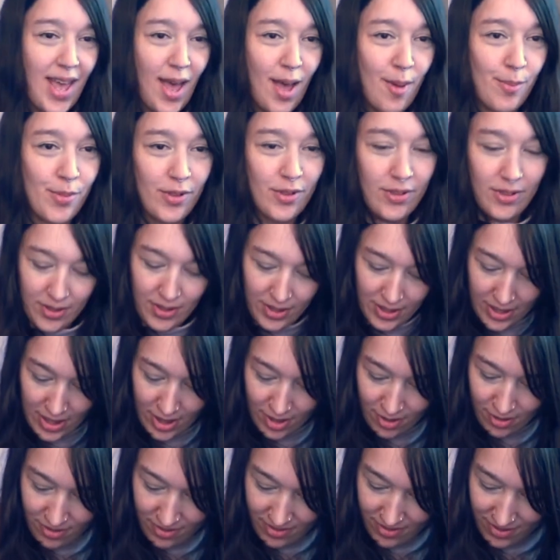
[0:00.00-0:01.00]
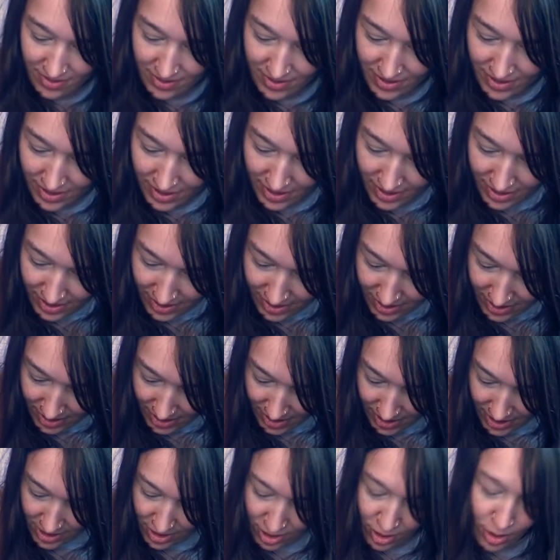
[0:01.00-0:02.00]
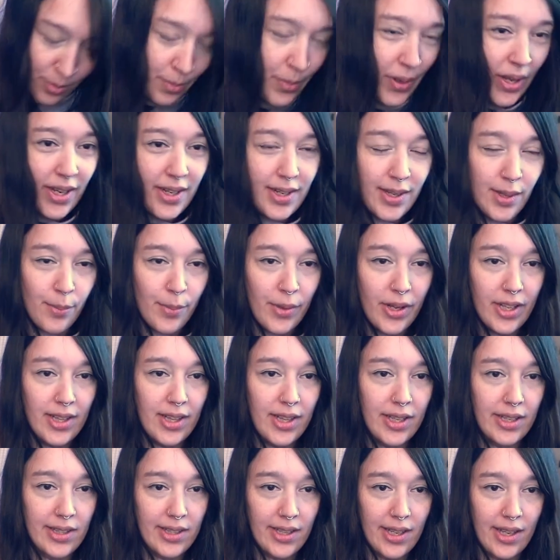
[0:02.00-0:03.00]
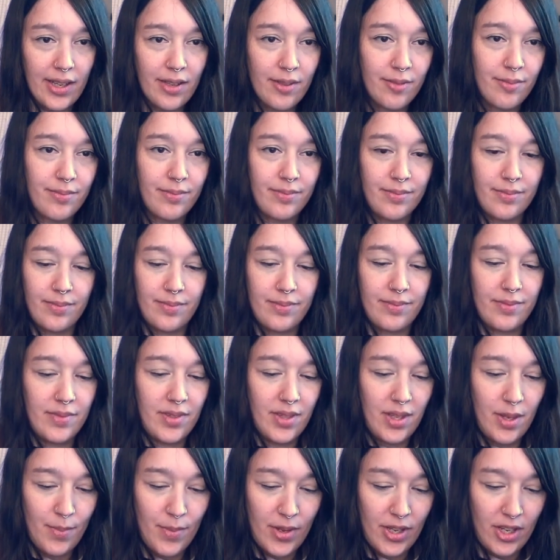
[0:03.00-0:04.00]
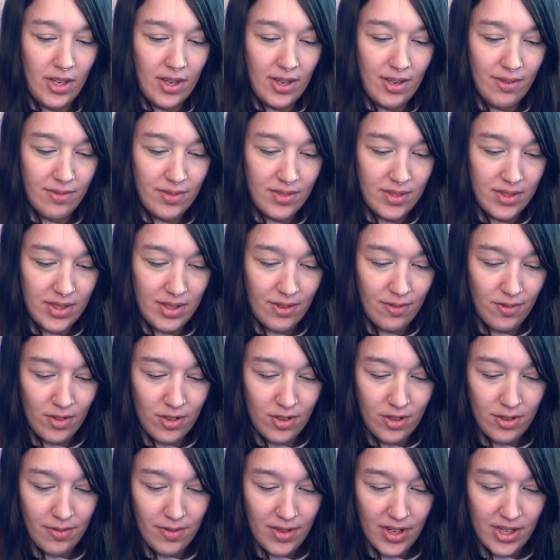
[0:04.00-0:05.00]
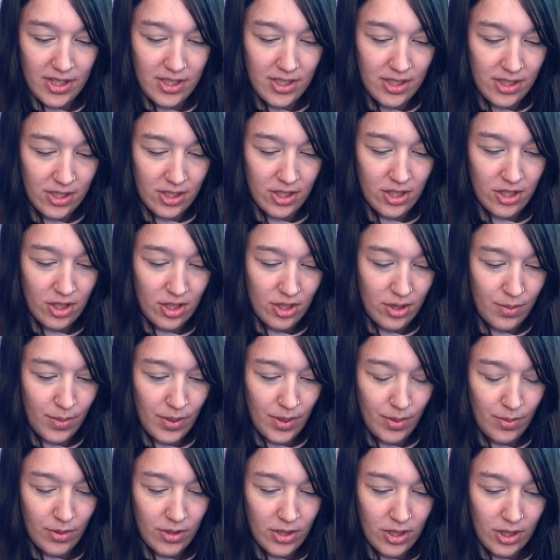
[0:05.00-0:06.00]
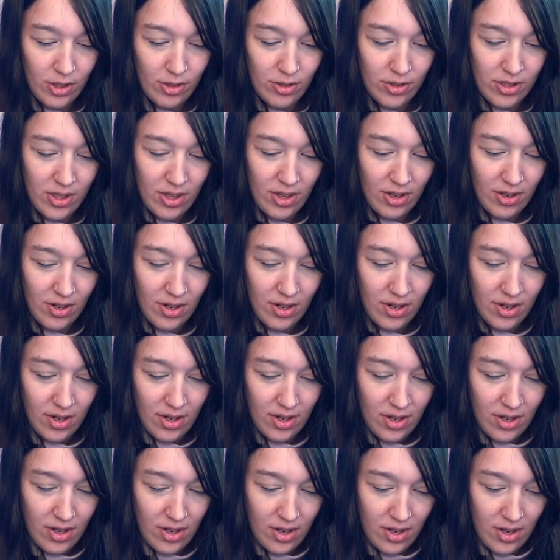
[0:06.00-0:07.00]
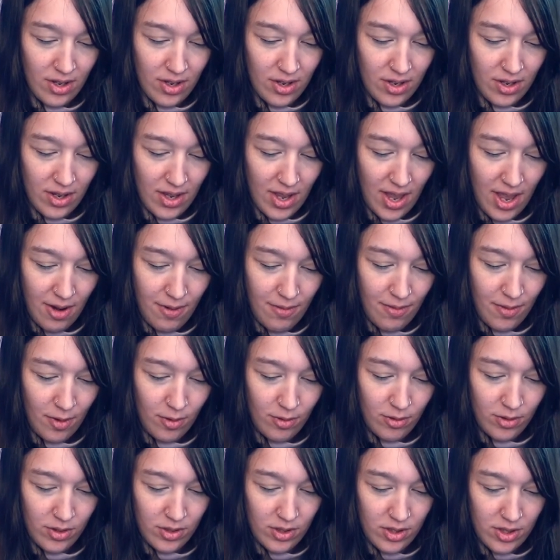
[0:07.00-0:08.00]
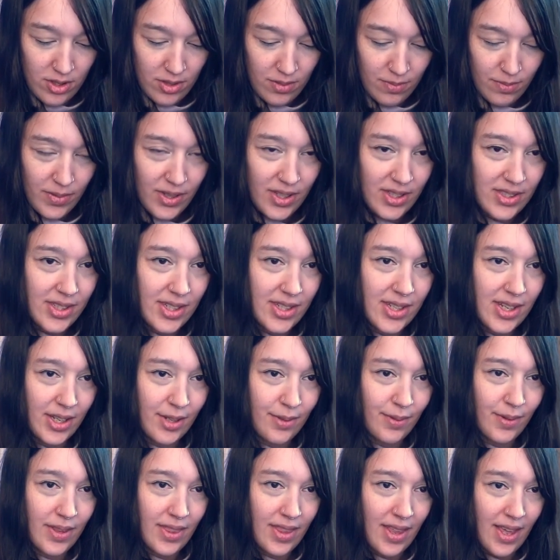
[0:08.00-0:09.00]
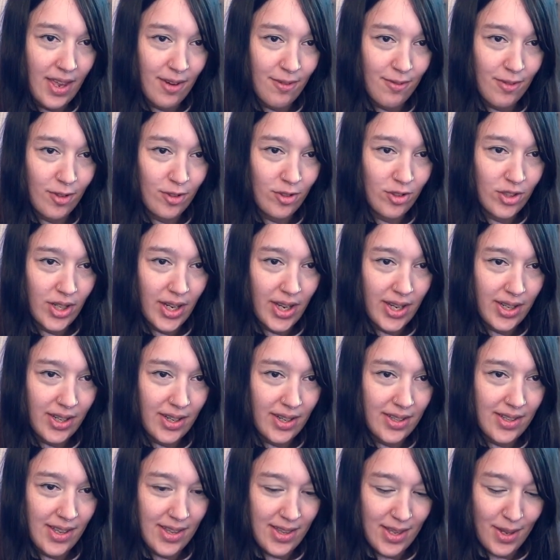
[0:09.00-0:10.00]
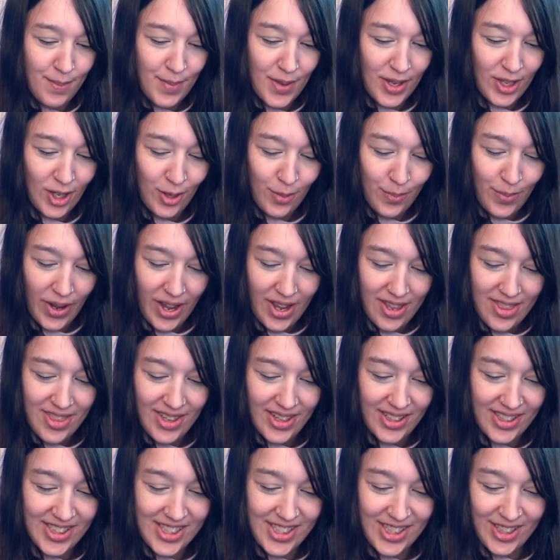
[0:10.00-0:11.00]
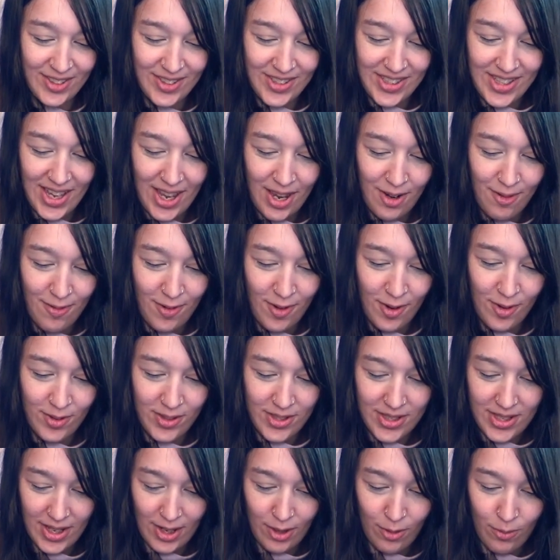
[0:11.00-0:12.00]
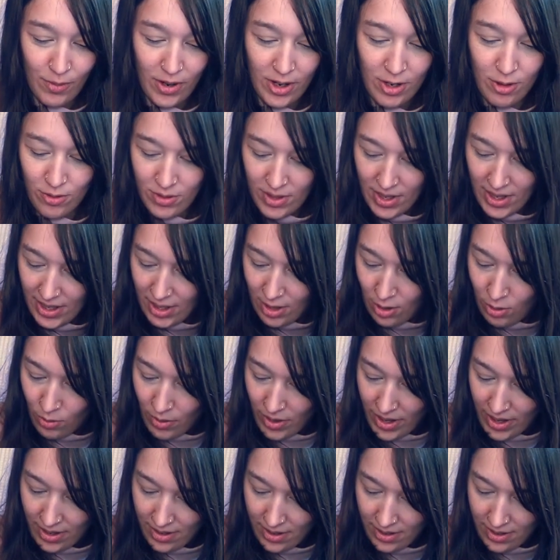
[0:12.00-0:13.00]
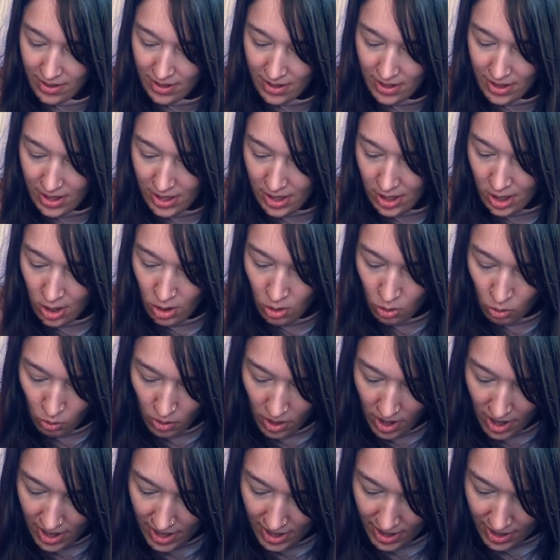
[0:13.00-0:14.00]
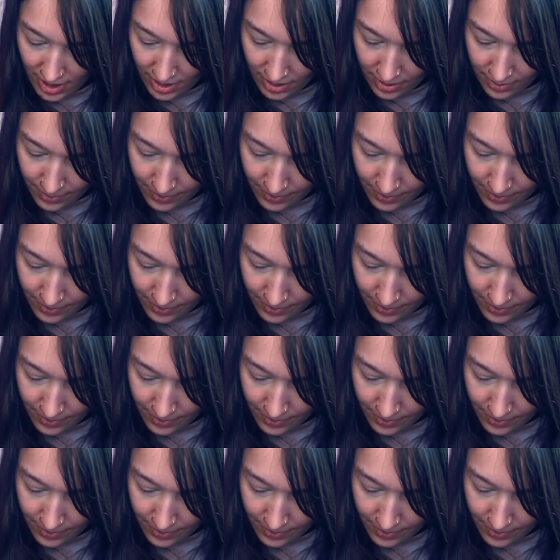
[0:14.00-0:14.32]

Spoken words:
Apple, you know. 'Cause they're a pain in the butt like that. They make you have different devices just to be able to use their headphones. 'Cause they take away the headphone jack. And then they make you buy things to use the headphones. Like, why you take it away? Why?